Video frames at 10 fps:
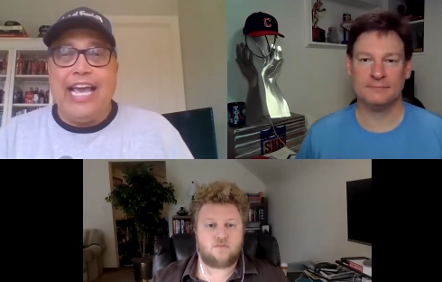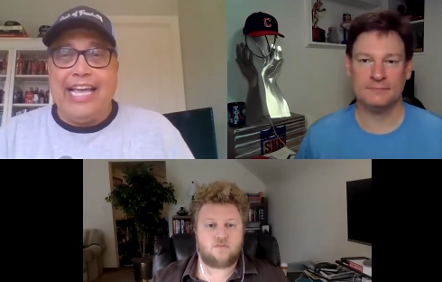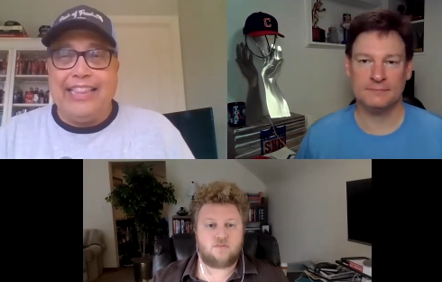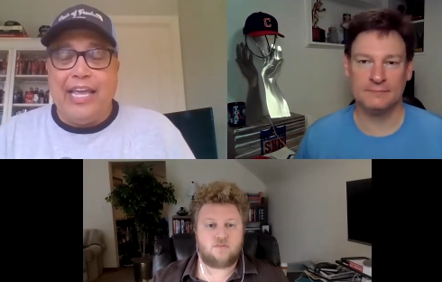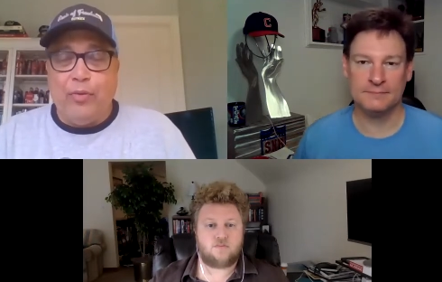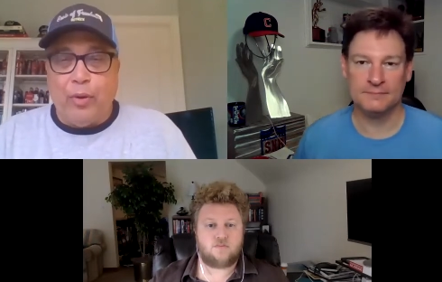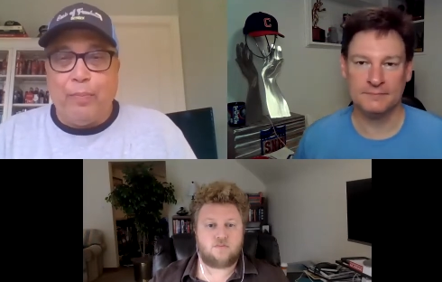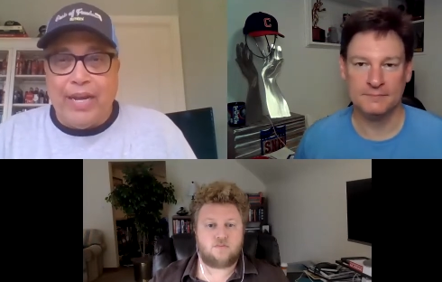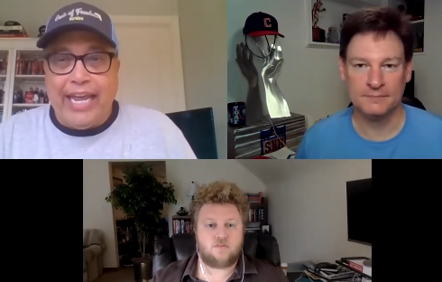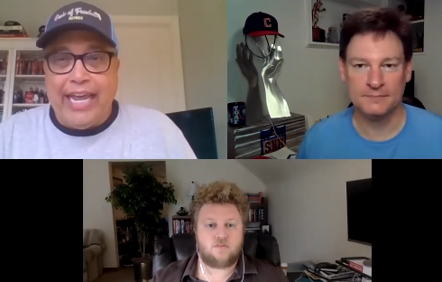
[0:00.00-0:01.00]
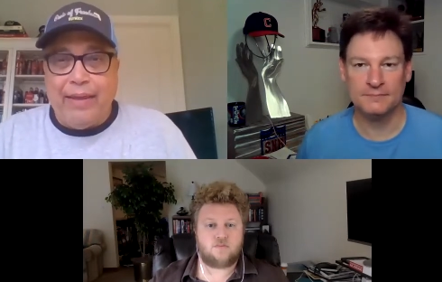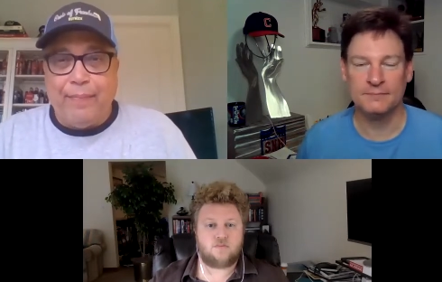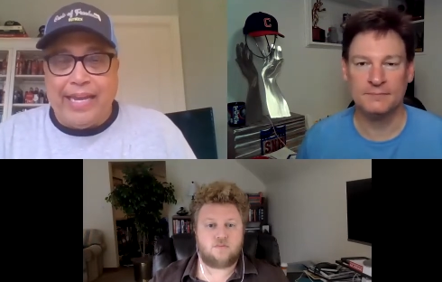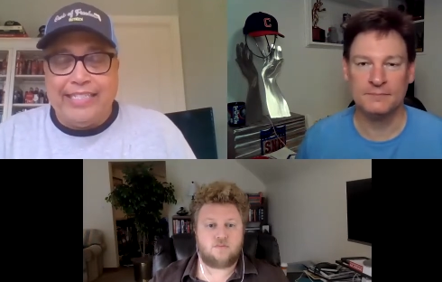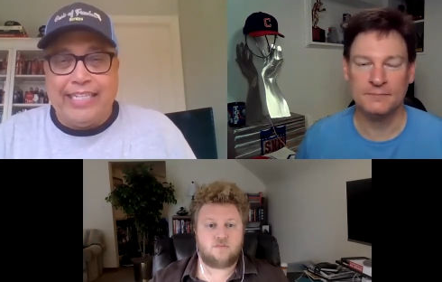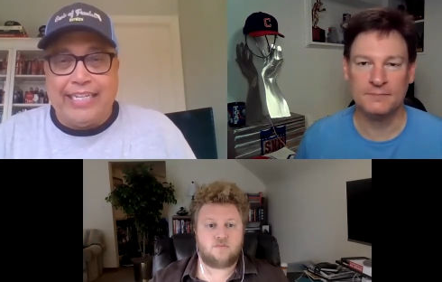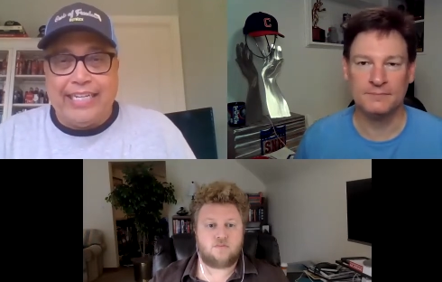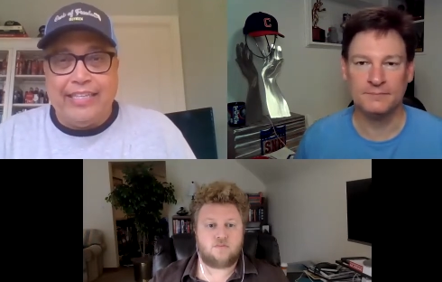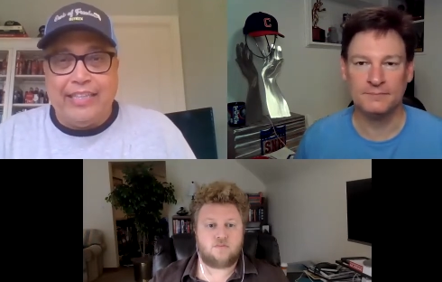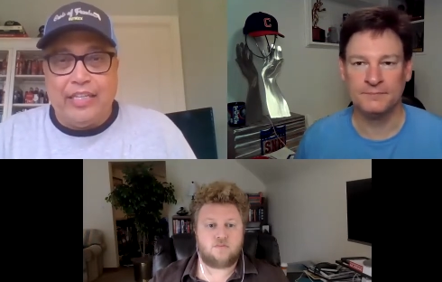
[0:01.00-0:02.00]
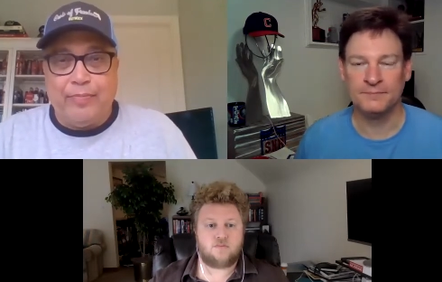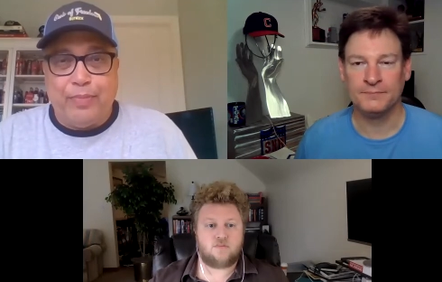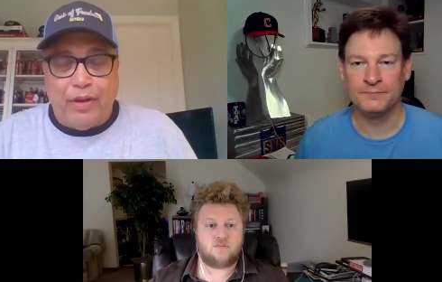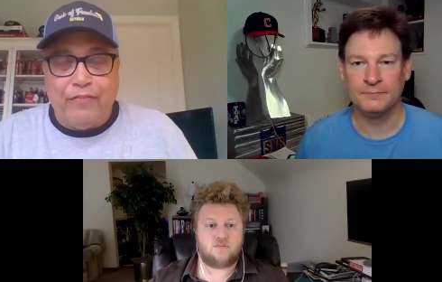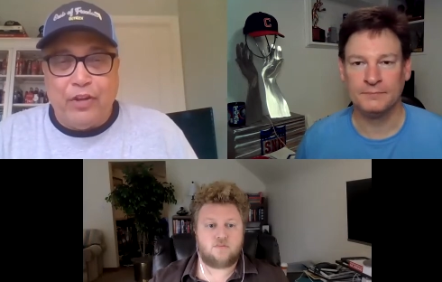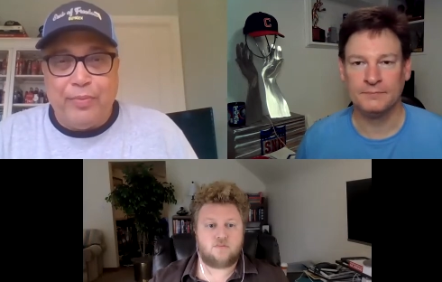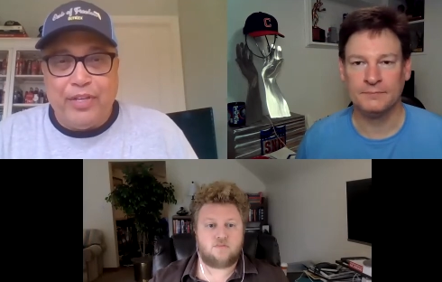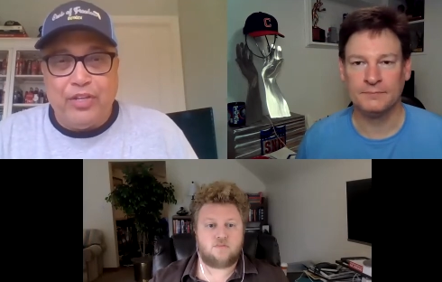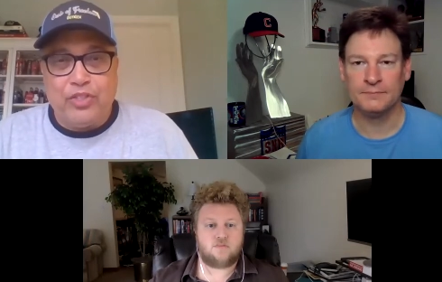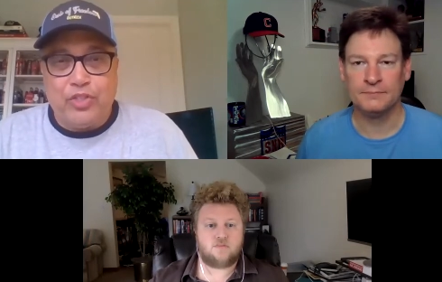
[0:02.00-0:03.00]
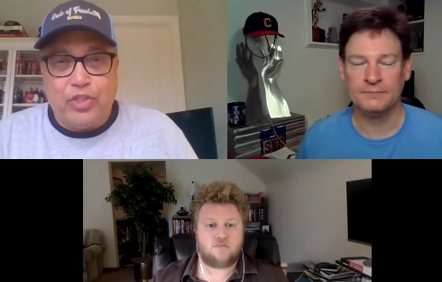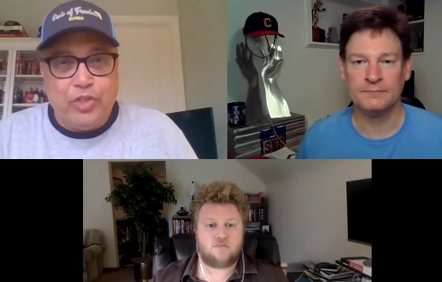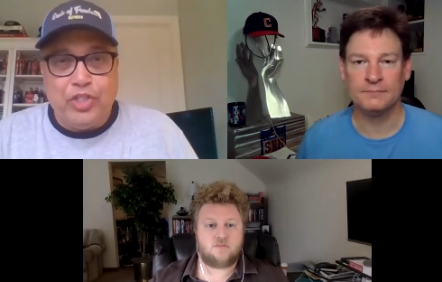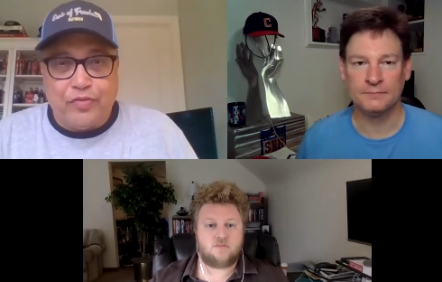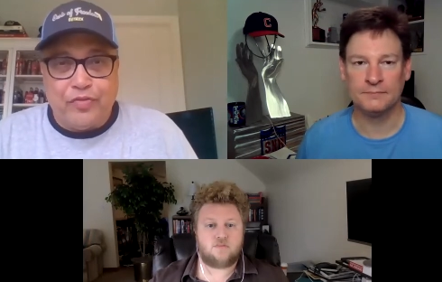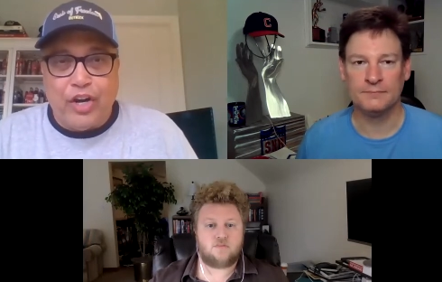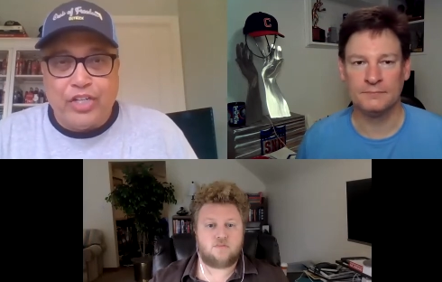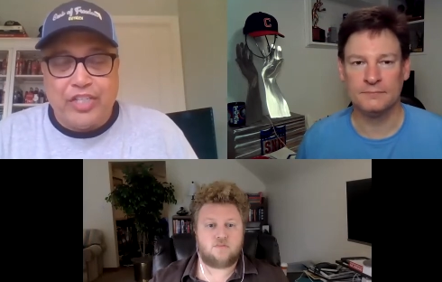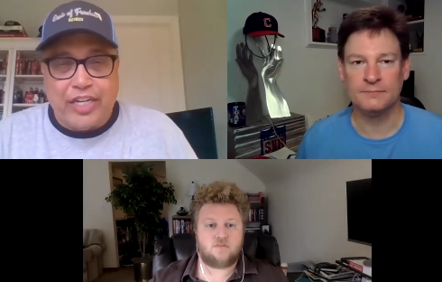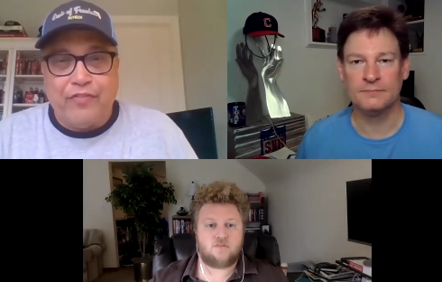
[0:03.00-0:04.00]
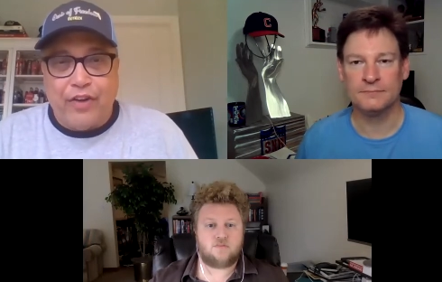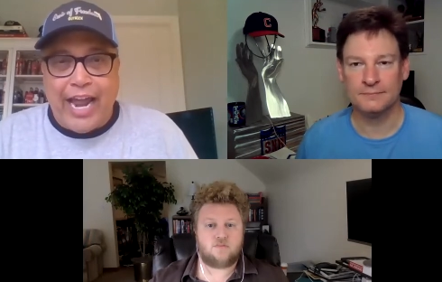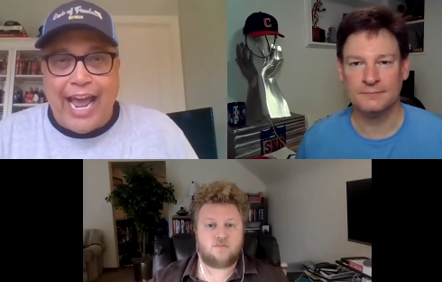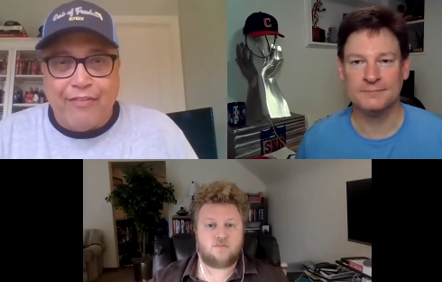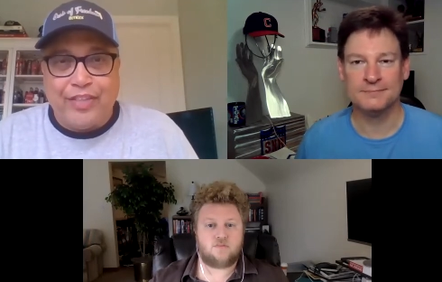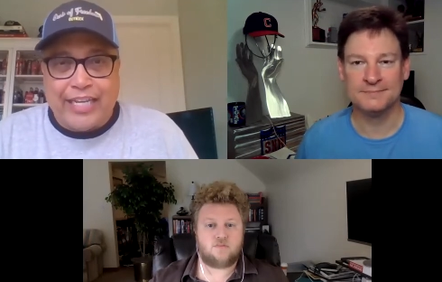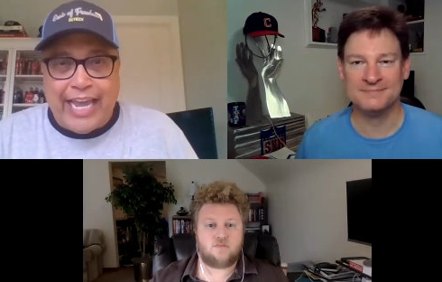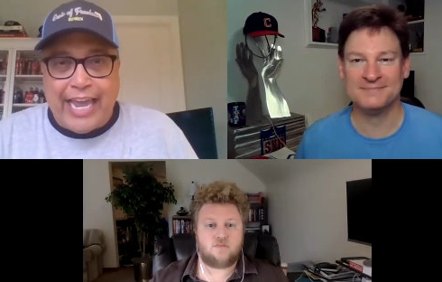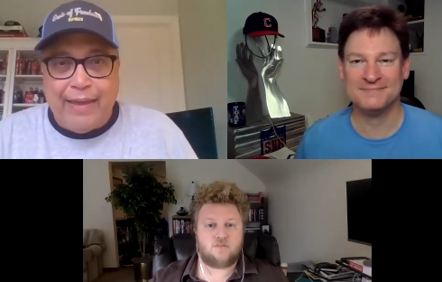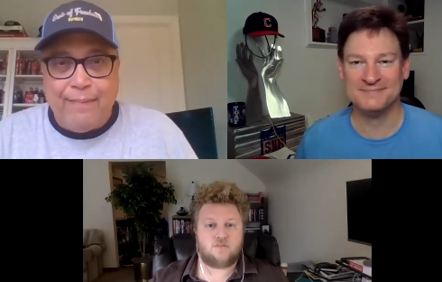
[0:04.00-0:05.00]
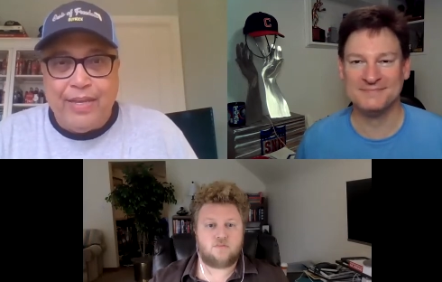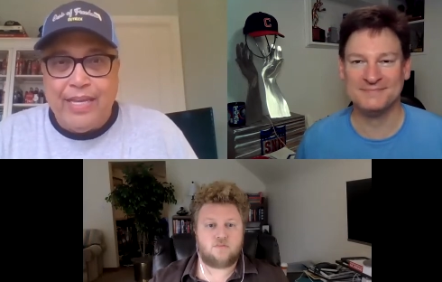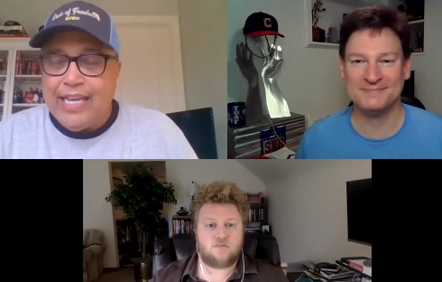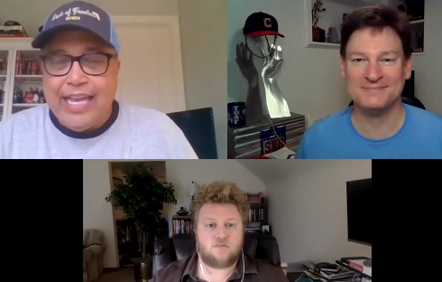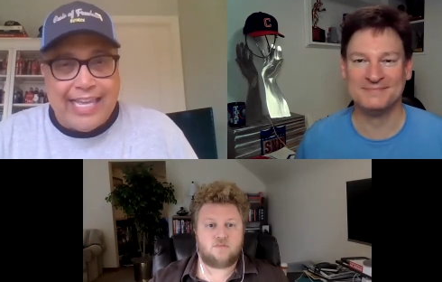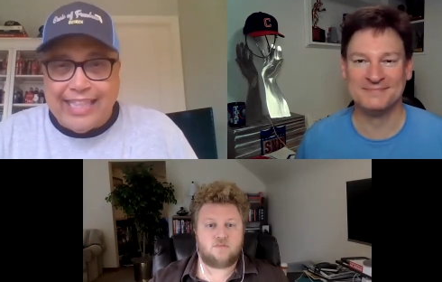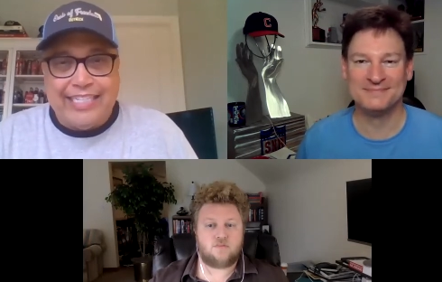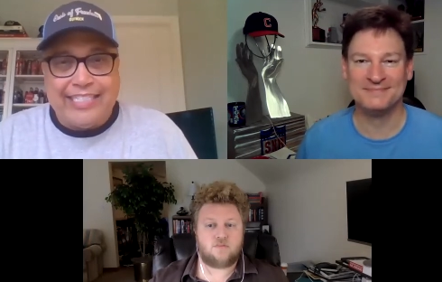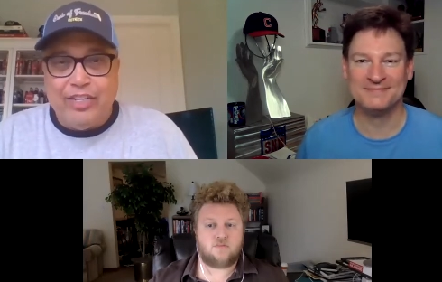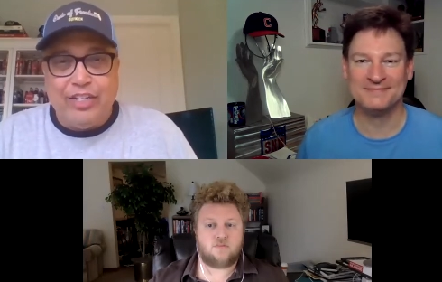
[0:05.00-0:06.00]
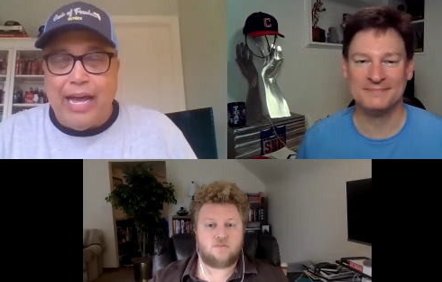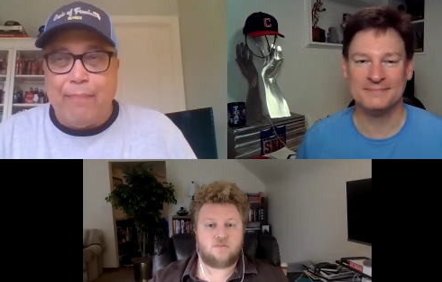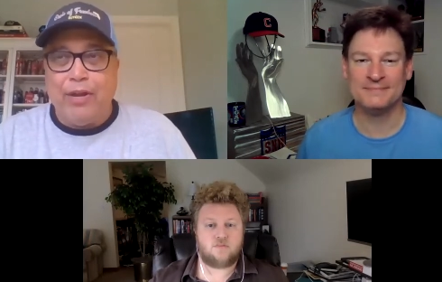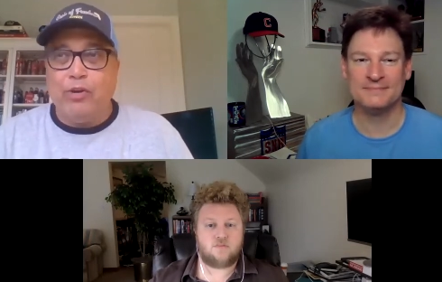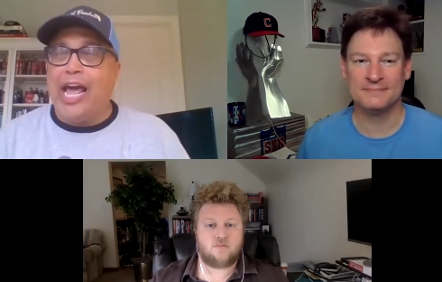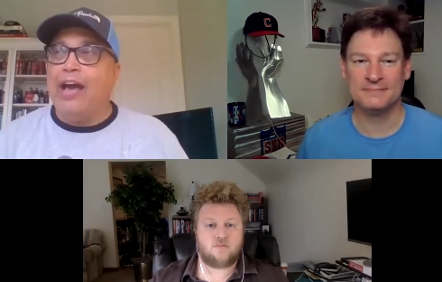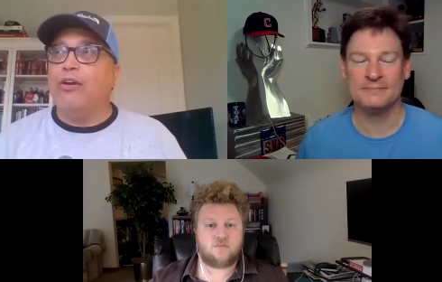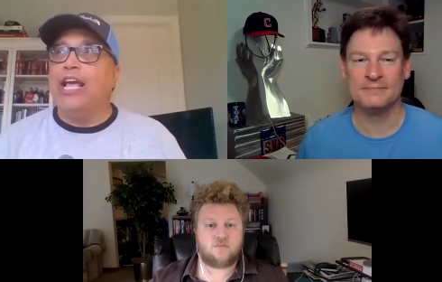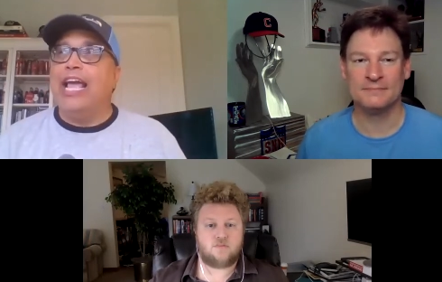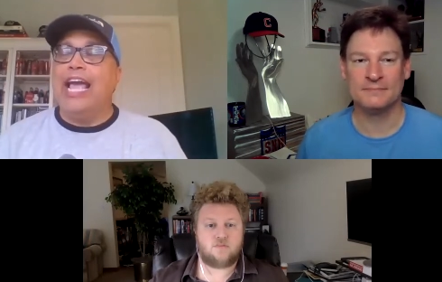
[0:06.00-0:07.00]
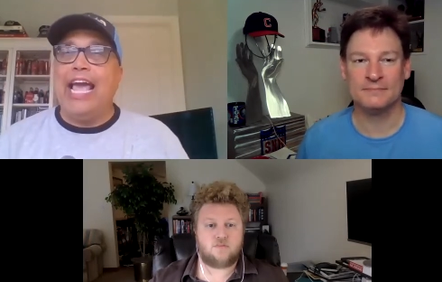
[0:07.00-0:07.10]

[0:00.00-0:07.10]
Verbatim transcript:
Speaker 1: and they were playing basically the Buffalo Bills junior varsity for half the game and they still got blown out